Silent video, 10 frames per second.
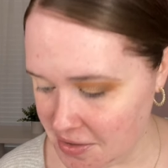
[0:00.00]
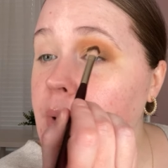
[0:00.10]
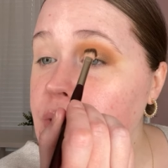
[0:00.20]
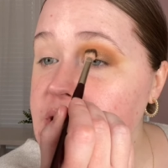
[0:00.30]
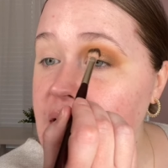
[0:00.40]

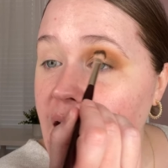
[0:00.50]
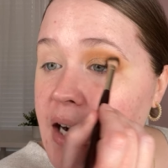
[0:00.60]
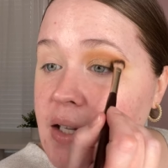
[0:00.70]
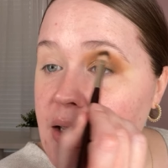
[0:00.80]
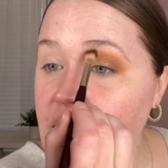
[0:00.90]
But we're just gonna
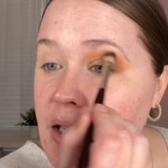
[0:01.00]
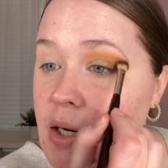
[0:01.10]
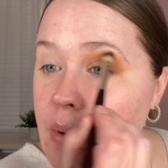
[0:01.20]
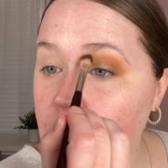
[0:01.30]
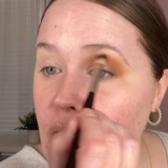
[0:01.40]
add a
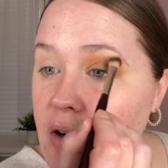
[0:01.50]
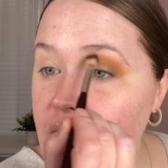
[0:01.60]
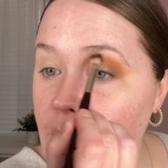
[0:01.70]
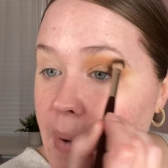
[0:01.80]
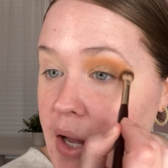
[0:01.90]
little bit more of
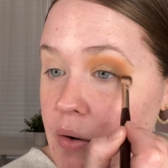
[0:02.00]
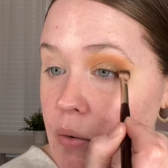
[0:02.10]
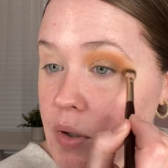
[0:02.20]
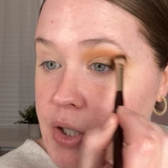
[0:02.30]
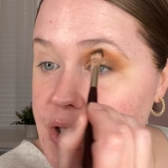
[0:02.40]
that
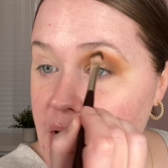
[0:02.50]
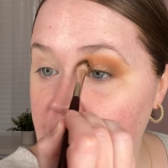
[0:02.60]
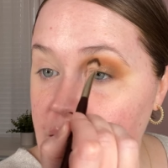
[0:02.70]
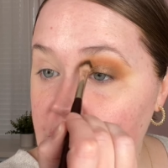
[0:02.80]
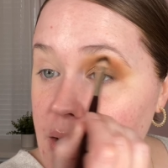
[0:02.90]
Matterhorn
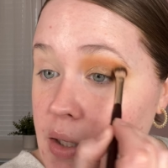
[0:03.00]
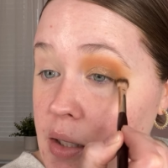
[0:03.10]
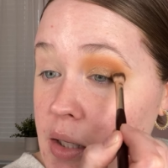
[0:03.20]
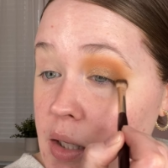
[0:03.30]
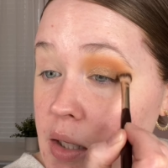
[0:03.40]
shade.
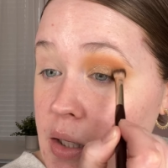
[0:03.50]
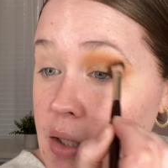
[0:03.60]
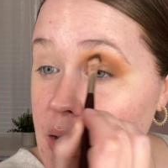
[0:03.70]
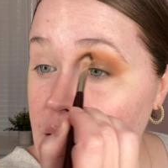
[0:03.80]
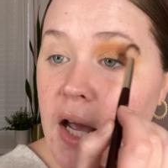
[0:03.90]

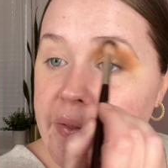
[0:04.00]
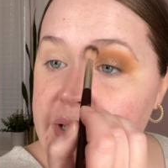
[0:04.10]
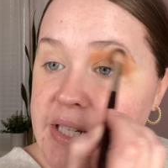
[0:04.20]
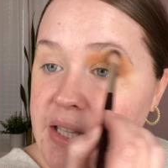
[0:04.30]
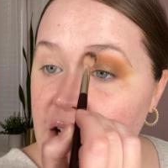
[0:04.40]
And
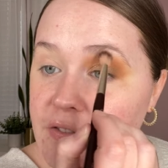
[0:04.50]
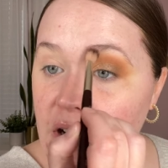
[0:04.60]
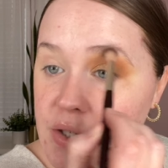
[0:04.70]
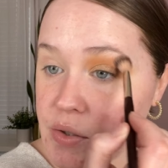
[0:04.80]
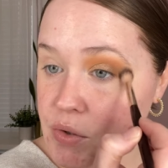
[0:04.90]
then take that
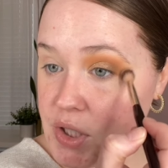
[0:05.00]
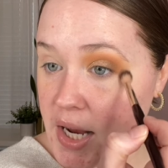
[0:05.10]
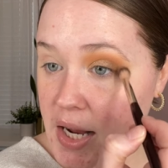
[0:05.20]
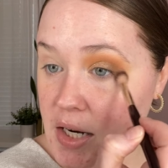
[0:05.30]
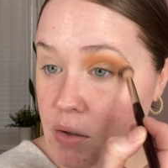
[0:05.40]
fondue
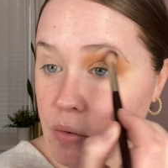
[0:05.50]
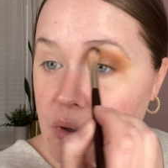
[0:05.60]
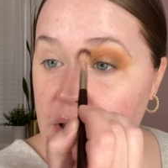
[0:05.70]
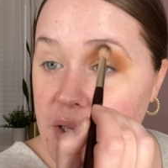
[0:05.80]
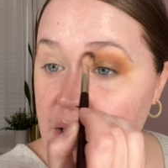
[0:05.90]
shade and
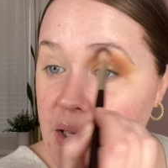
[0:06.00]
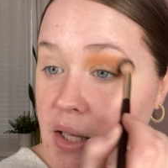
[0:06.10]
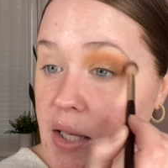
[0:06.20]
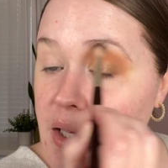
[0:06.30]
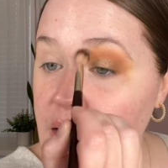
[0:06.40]
really
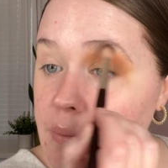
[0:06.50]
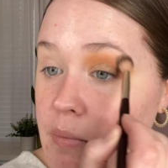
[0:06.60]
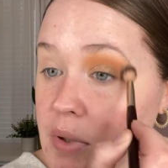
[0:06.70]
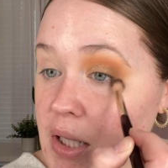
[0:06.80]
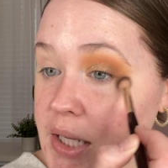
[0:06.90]

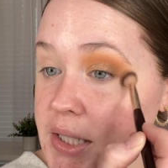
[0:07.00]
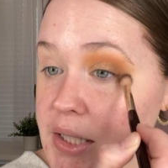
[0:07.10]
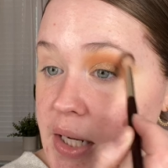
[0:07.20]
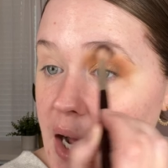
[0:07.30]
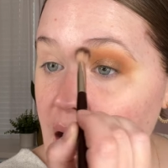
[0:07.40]
blend
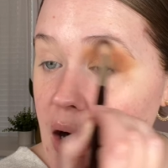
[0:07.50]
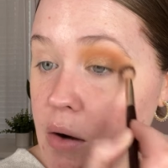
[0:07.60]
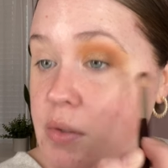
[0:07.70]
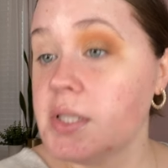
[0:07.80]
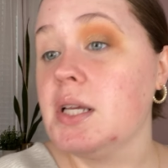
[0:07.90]
it
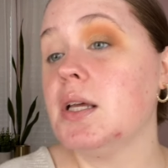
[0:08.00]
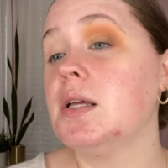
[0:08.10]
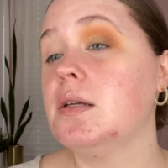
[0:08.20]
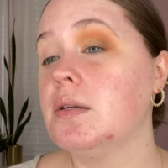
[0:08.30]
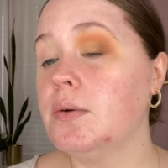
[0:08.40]
out.
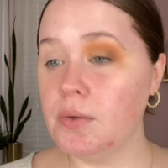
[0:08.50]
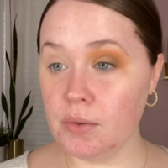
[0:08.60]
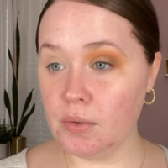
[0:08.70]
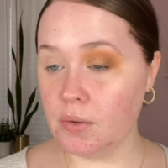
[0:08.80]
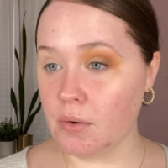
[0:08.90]

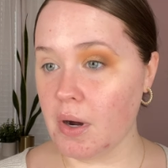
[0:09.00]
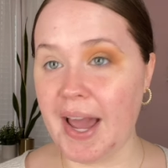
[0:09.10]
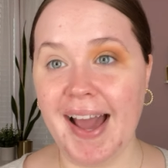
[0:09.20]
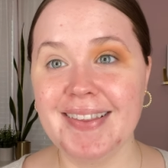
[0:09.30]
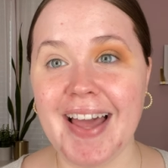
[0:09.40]
Ooh, okay,
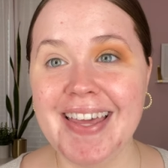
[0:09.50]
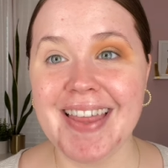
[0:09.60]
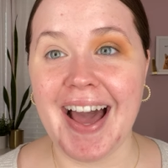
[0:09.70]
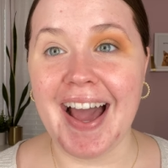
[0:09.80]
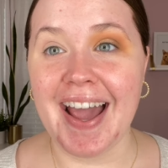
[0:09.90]
I like
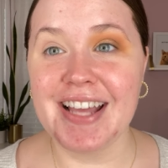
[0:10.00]
that.